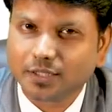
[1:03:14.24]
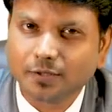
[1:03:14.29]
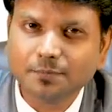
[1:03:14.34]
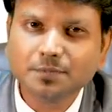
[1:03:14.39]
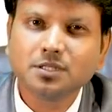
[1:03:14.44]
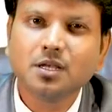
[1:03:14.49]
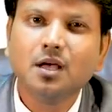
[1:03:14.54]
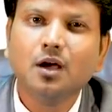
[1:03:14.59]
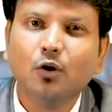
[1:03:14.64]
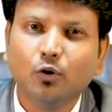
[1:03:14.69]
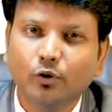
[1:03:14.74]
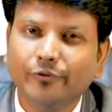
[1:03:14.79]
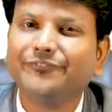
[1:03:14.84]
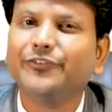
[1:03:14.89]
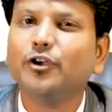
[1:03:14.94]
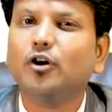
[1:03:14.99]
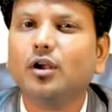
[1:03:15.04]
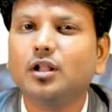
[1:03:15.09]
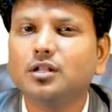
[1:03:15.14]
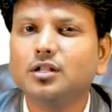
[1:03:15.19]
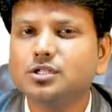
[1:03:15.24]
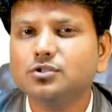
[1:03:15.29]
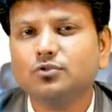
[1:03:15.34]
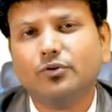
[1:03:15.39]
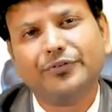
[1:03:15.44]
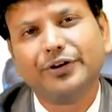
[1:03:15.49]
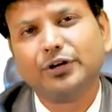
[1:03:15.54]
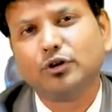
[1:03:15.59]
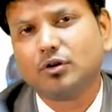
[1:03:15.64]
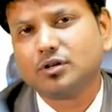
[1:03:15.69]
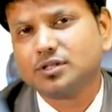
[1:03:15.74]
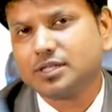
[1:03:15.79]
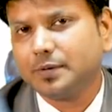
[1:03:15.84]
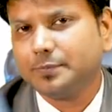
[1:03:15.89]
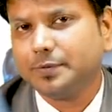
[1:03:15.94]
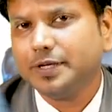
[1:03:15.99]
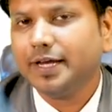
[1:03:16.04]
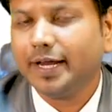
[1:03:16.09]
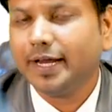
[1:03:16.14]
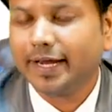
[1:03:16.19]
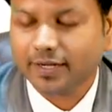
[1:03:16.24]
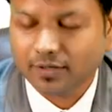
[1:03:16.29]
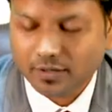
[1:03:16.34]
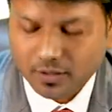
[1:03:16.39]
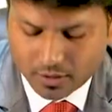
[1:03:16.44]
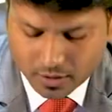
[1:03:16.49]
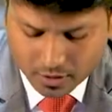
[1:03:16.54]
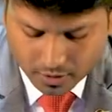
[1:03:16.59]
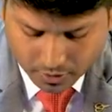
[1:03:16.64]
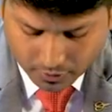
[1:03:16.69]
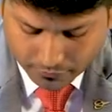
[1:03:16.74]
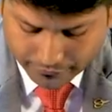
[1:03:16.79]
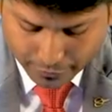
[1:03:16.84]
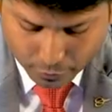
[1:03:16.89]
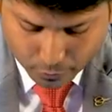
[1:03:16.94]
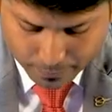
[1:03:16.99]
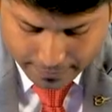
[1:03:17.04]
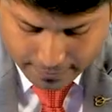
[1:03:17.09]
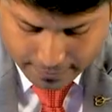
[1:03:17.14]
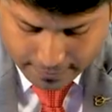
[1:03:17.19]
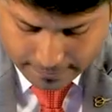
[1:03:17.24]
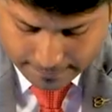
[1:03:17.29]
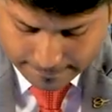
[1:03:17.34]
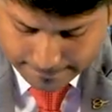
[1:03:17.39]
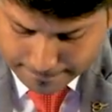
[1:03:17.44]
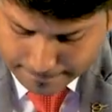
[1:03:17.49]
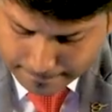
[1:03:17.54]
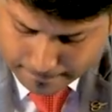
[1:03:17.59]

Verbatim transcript: terms, ophiology, ophytoxemia and venomics.